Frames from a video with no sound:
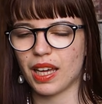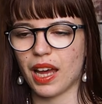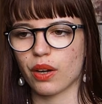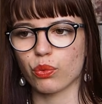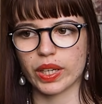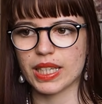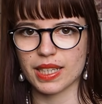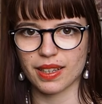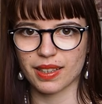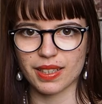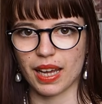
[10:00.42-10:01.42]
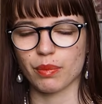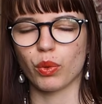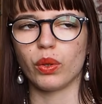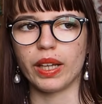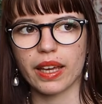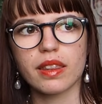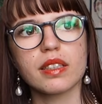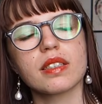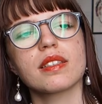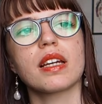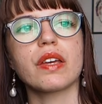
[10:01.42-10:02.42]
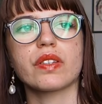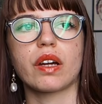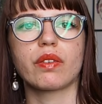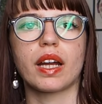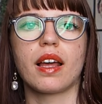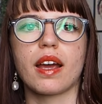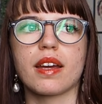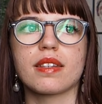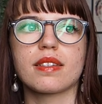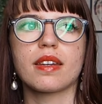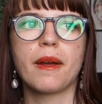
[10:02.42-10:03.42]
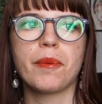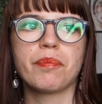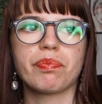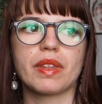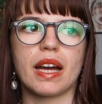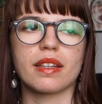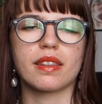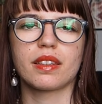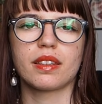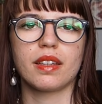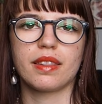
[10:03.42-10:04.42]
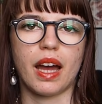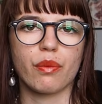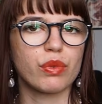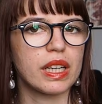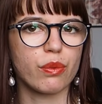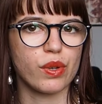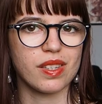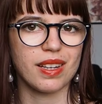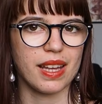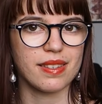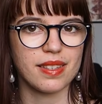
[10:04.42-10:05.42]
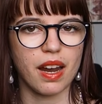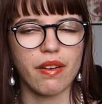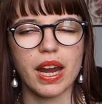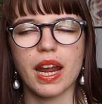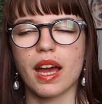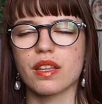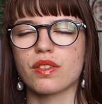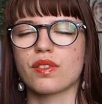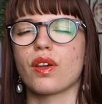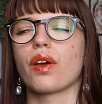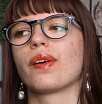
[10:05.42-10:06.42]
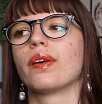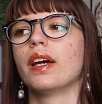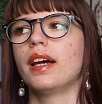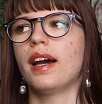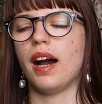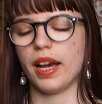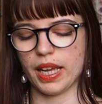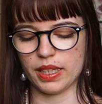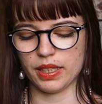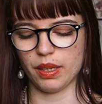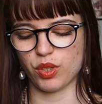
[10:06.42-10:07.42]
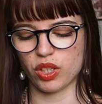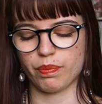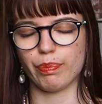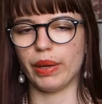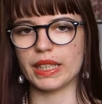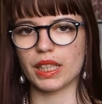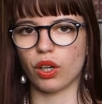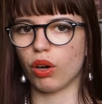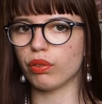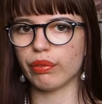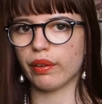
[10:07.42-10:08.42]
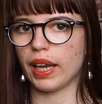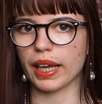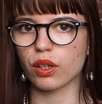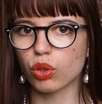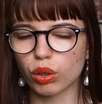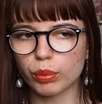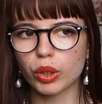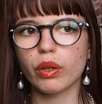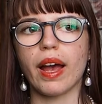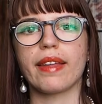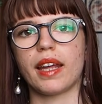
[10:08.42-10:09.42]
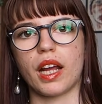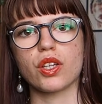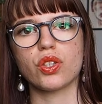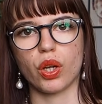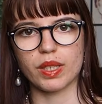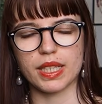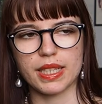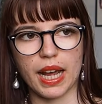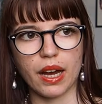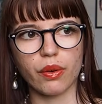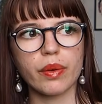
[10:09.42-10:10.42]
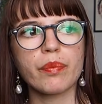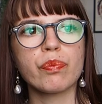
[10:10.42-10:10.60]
and redid it to add more length to the sleeves, I realized that that really wasn't necessary, and so I ended up just binding off like normal, and then I sewed it down.